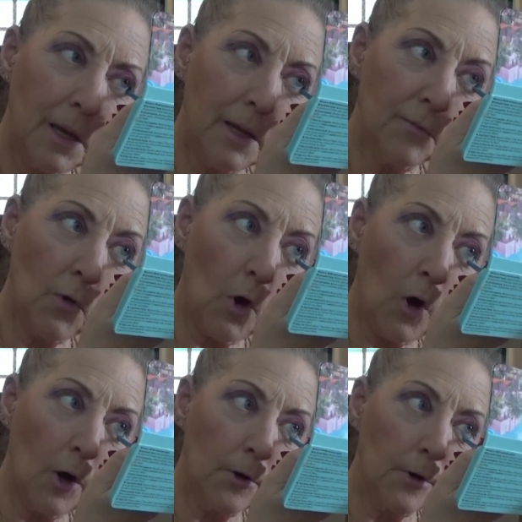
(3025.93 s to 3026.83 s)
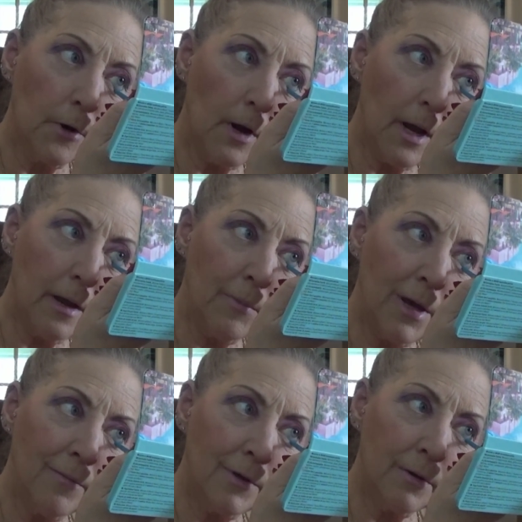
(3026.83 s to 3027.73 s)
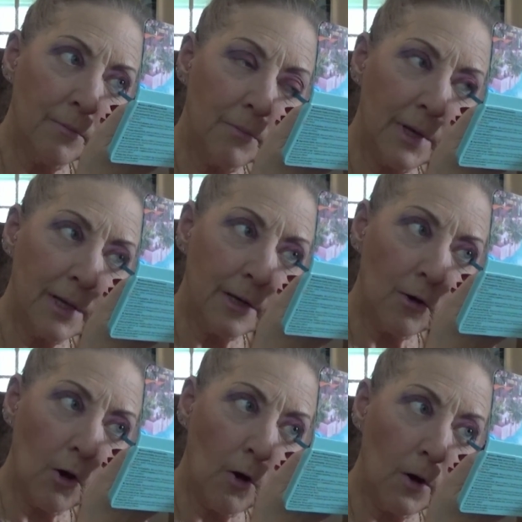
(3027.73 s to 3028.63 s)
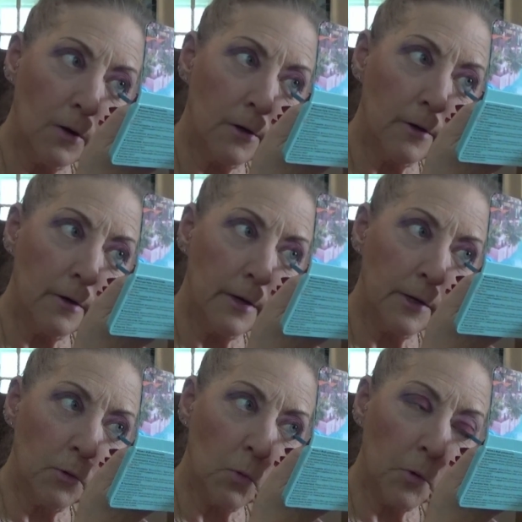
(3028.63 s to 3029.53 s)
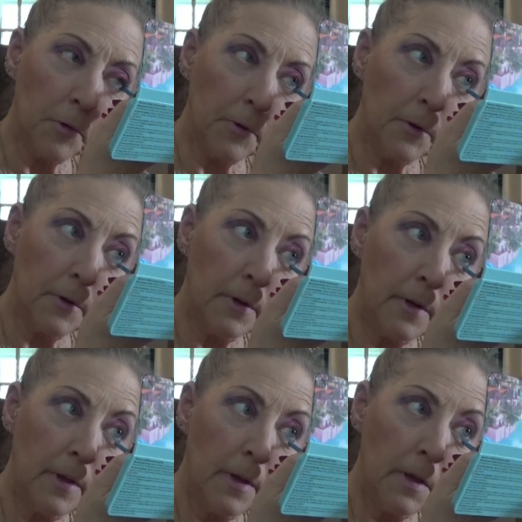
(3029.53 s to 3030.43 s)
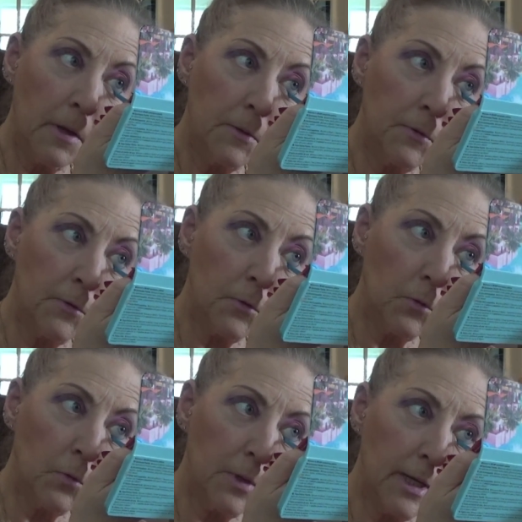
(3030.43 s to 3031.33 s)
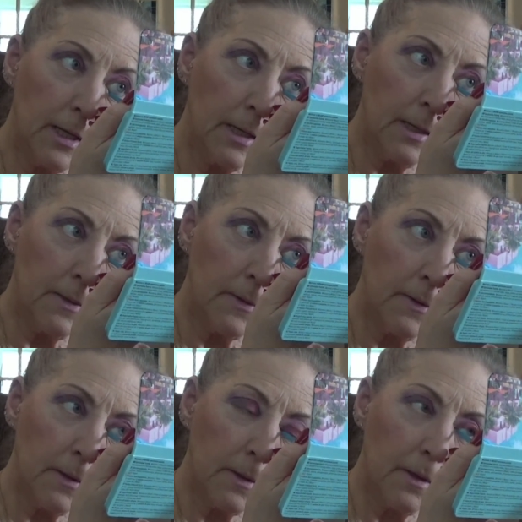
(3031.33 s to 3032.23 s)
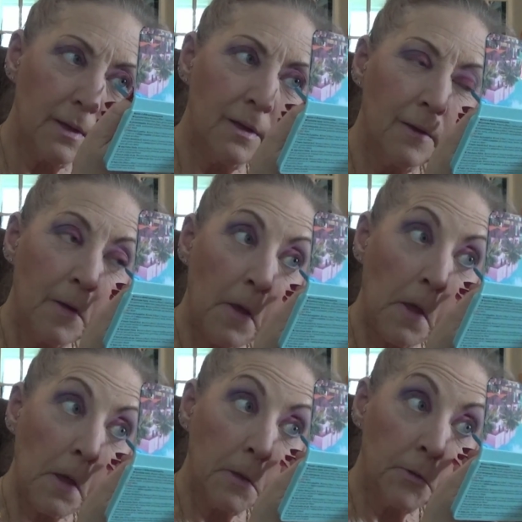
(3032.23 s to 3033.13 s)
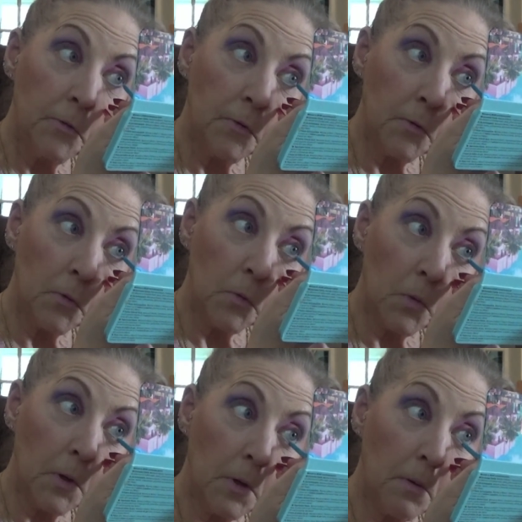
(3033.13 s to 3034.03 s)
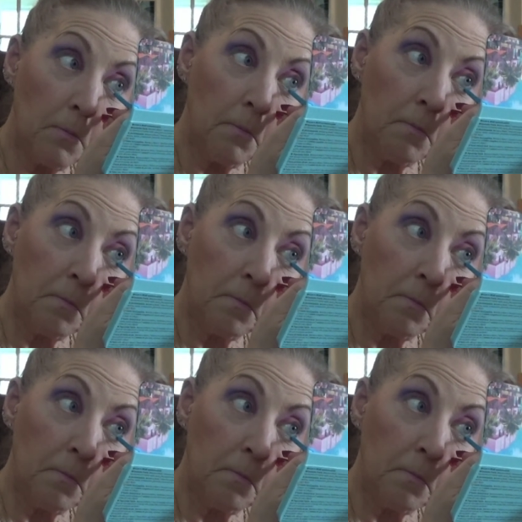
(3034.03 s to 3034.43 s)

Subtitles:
it's harder. I am having to make it harder in order to get it to,